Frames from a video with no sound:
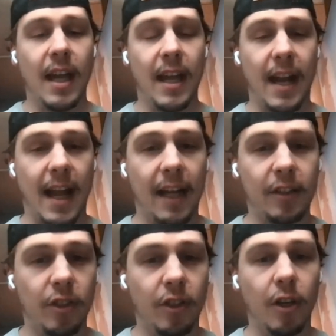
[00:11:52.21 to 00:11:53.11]
an
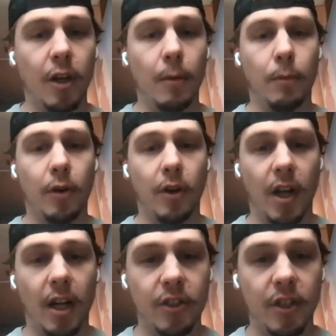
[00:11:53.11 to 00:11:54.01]
actor,
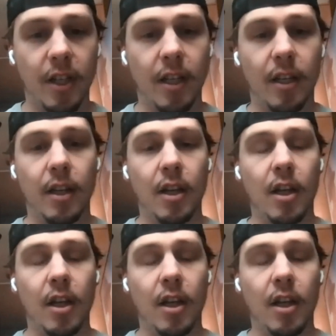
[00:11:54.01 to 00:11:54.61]
production,